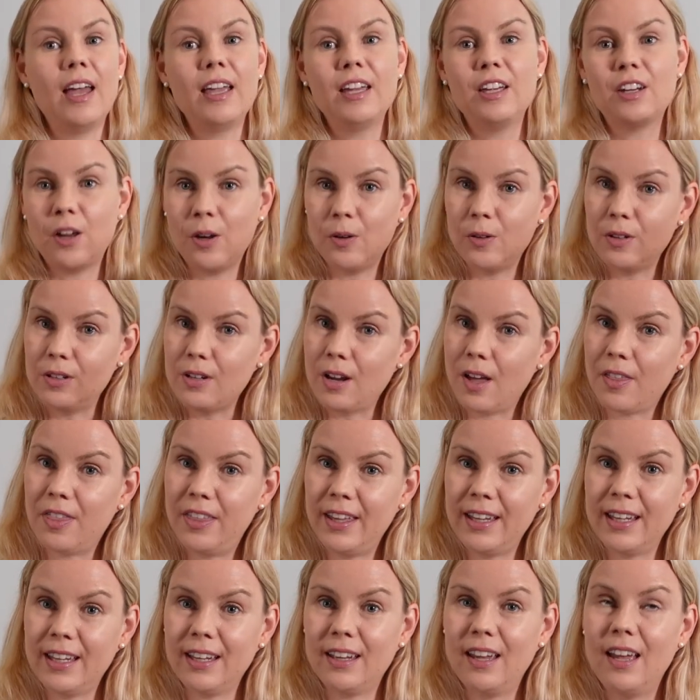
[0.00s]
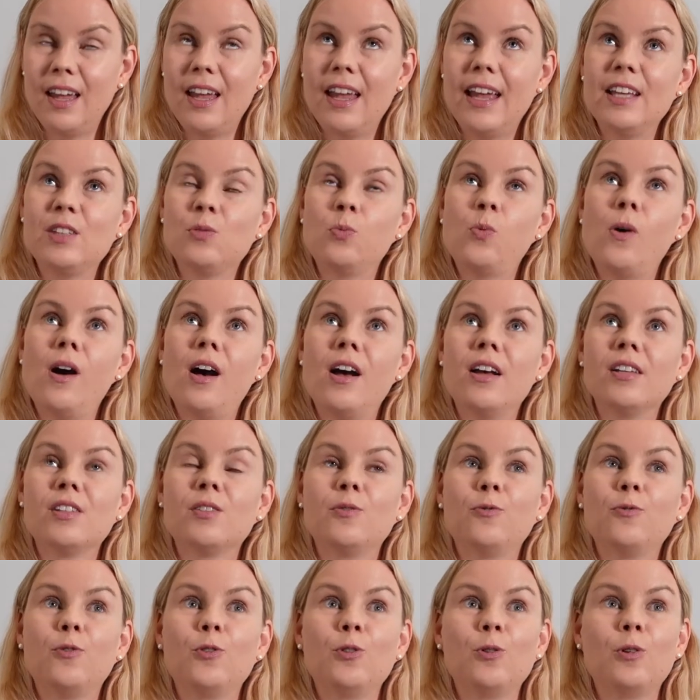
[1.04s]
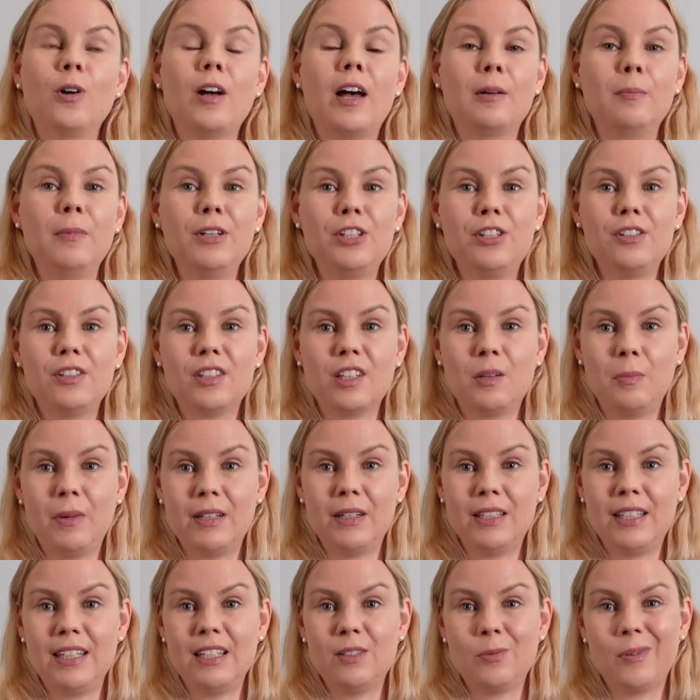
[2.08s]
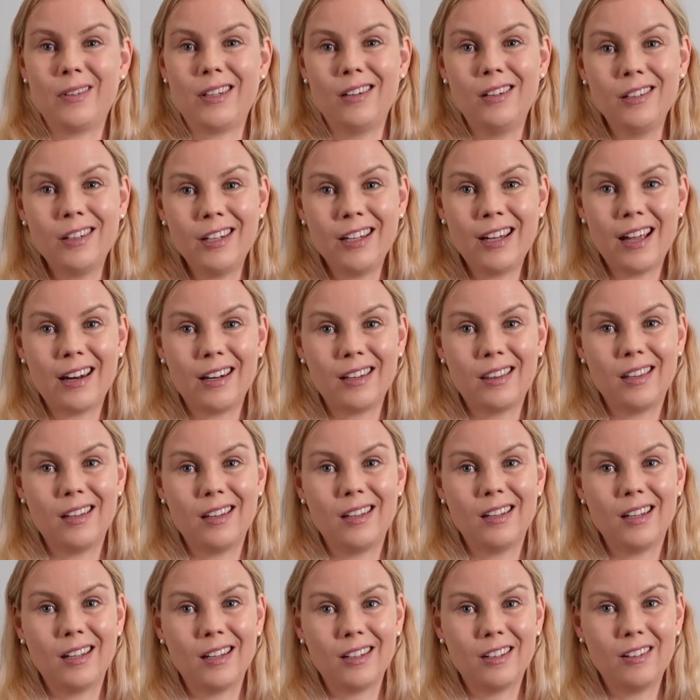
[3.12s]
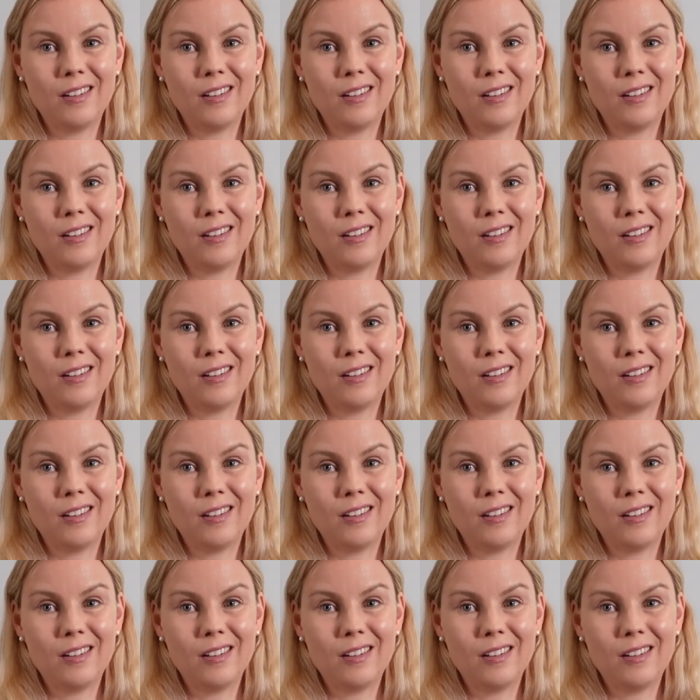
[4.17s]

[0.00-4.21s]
nothing is worse for admissions committees when they're looking at it thinking,